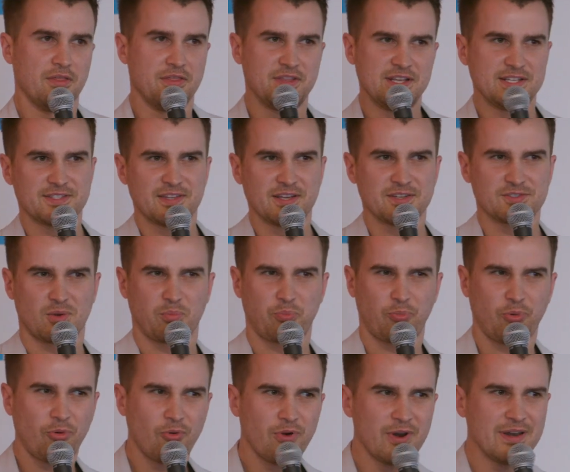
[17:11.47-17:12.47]
these things are
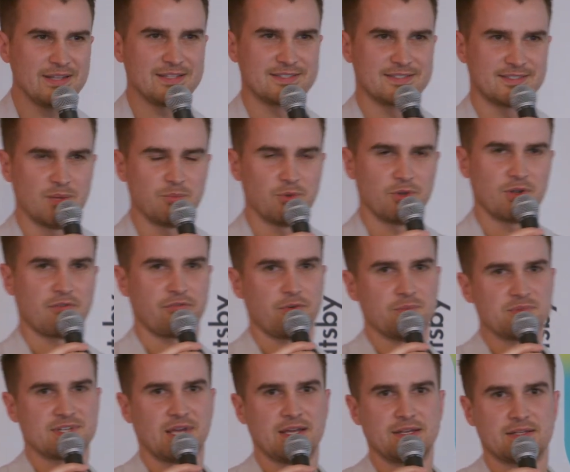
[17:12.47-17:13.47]
pretty similar
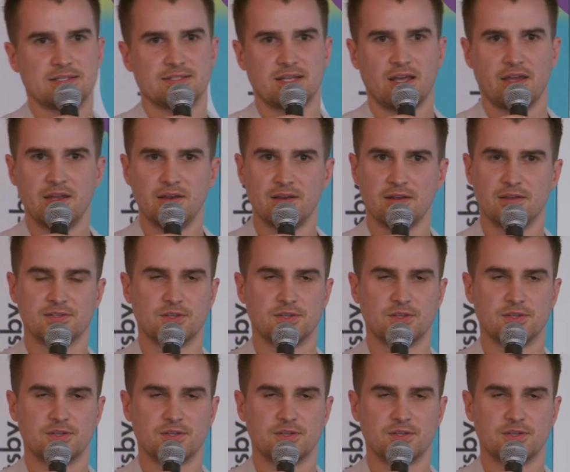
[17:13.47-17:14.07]
from site to site.